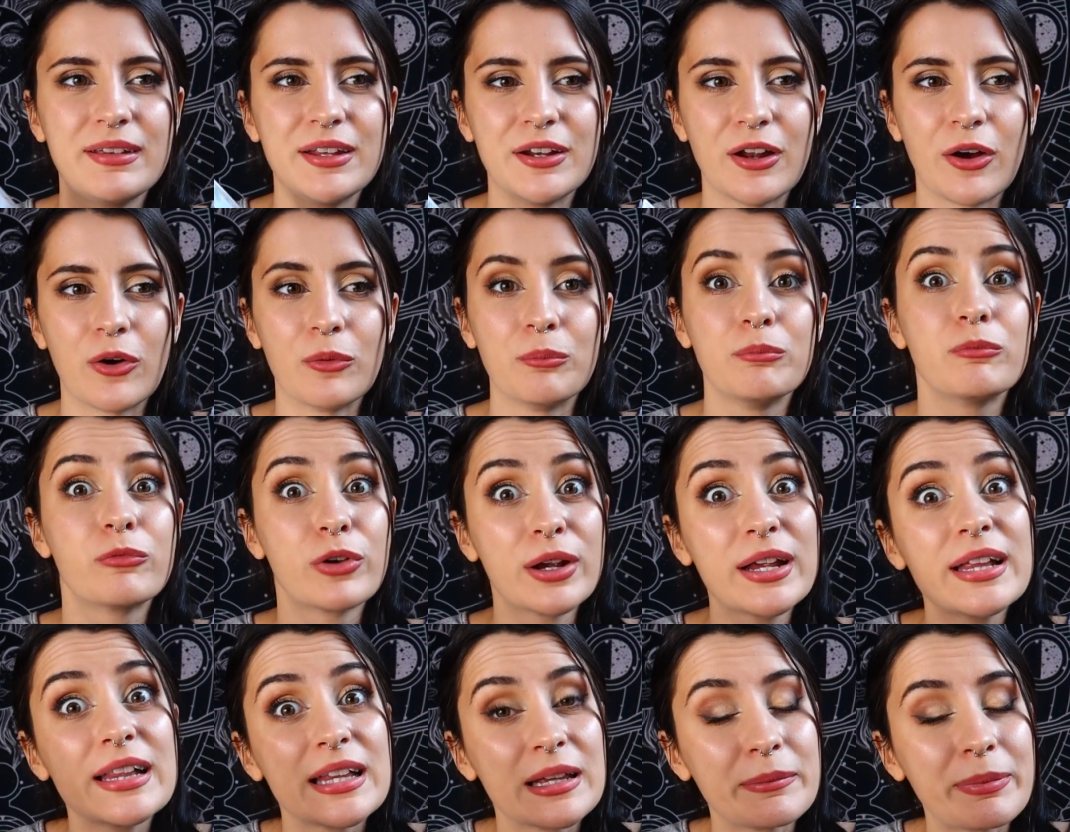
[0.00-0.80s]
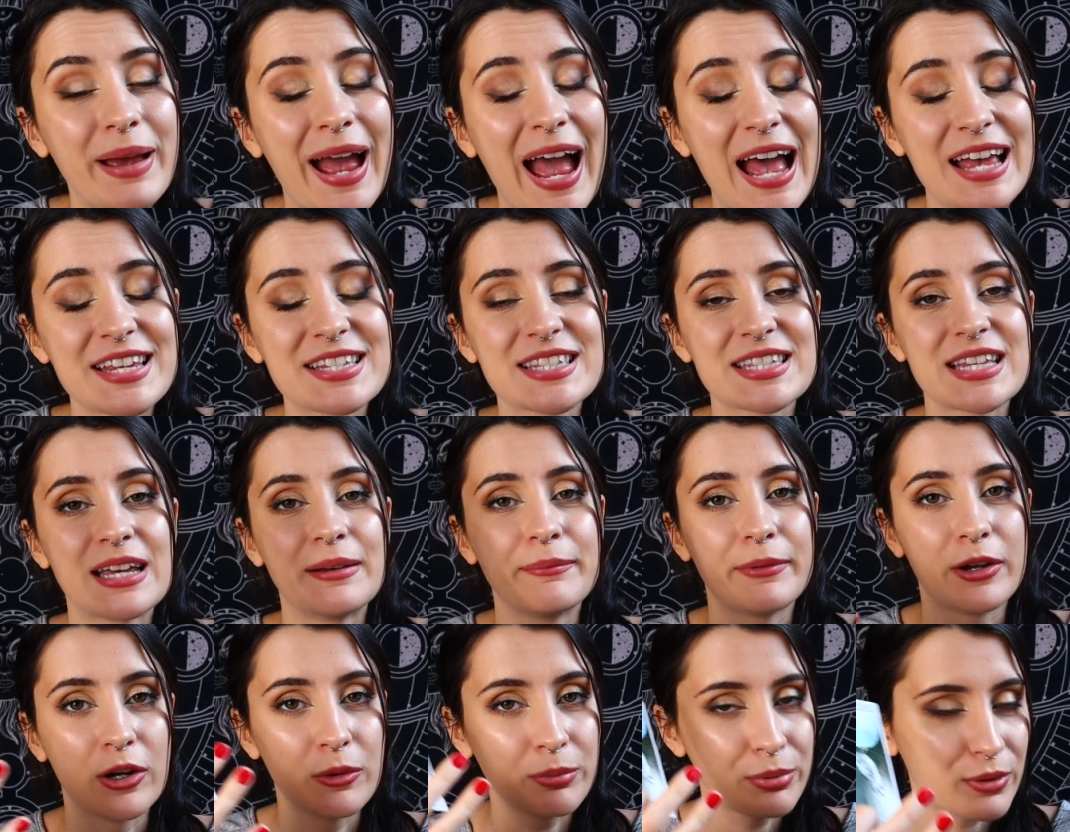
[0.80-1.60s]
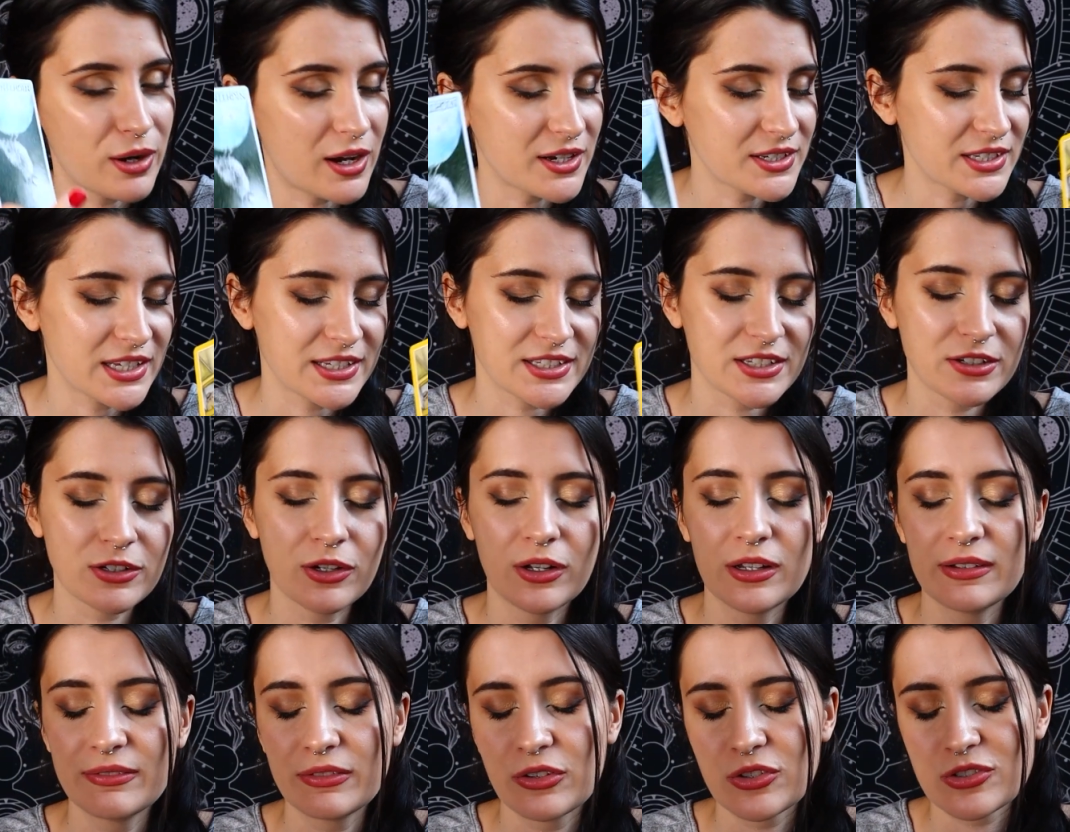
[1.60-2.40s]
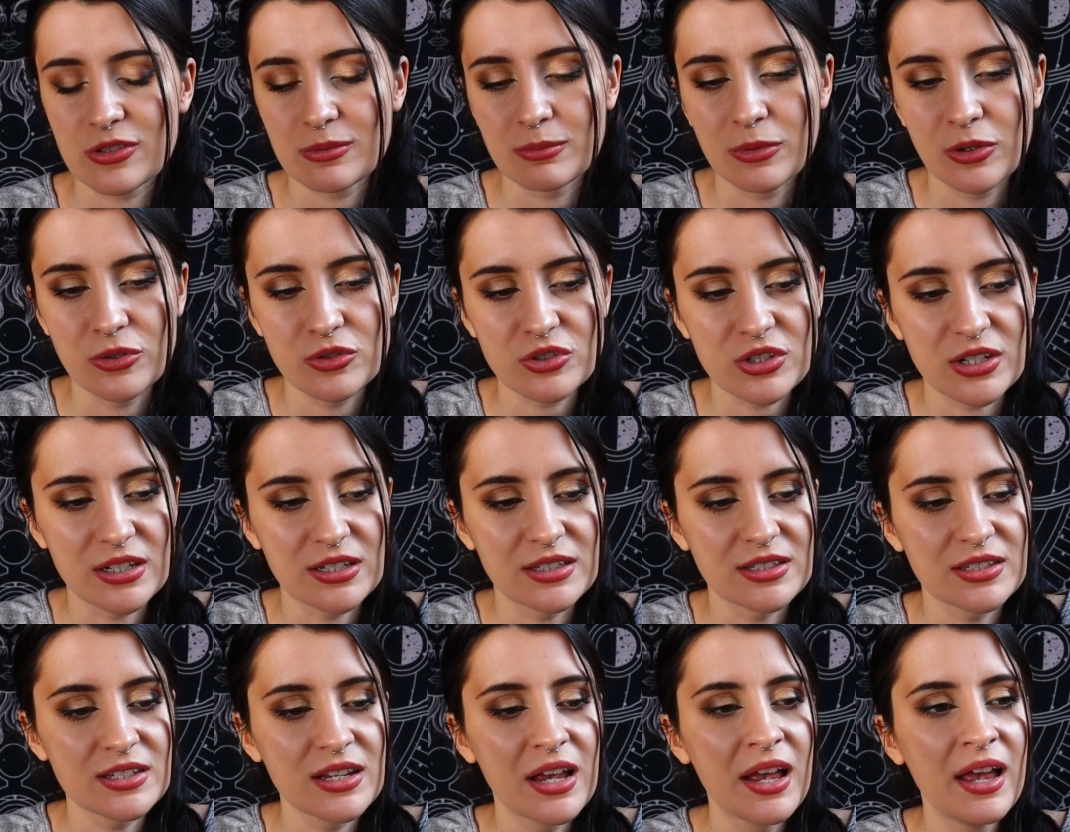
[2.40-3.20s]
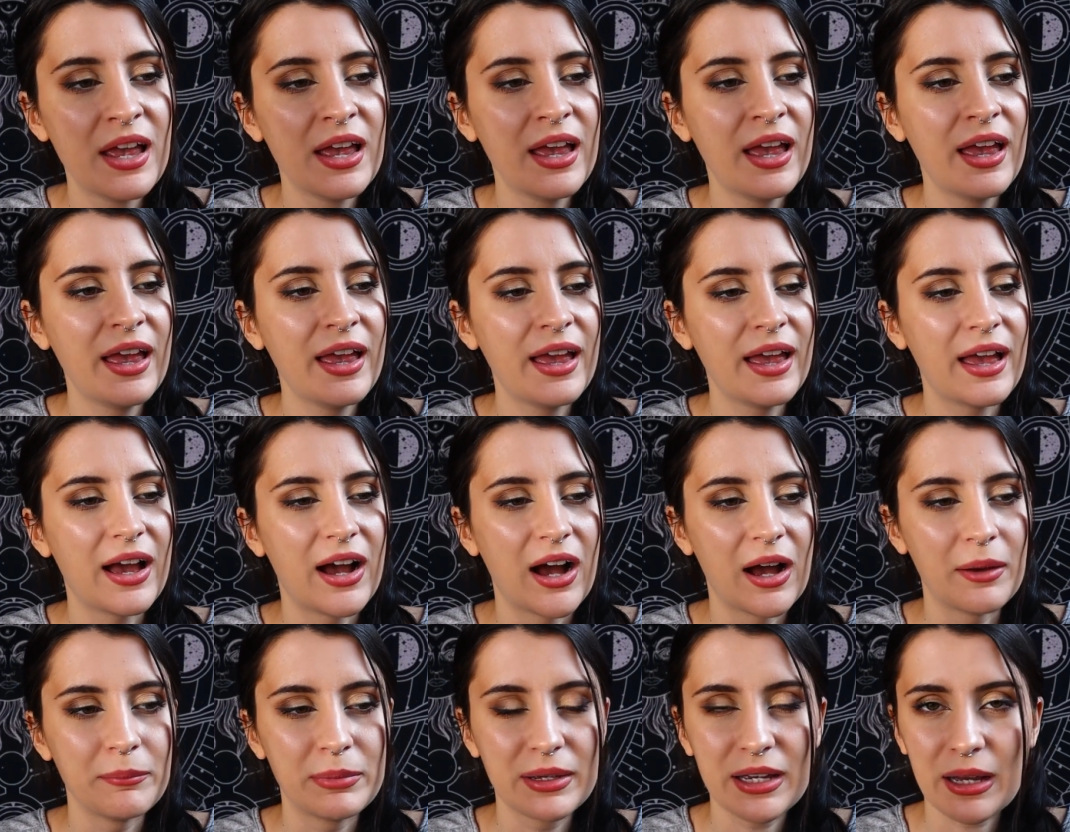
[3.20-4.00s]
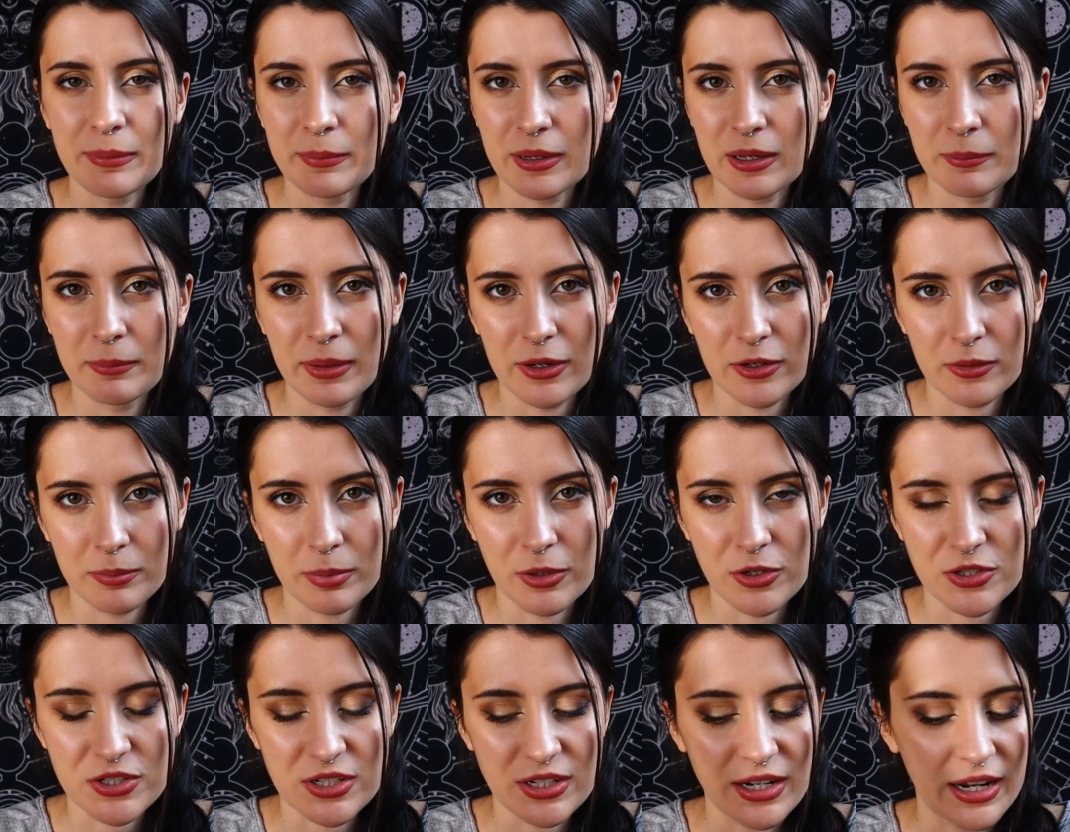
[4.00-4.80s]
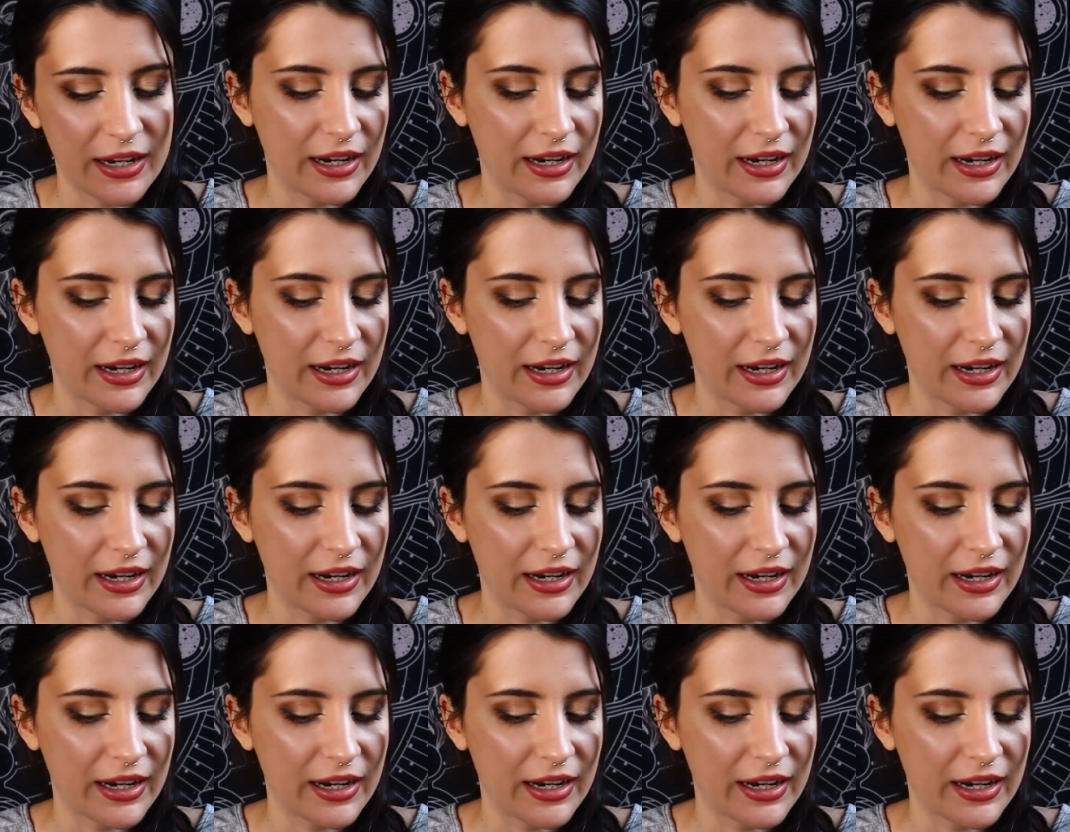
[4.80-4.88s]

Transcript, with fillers: you know, really past them, you know, processing all of those emotions, uh, becoming a better person.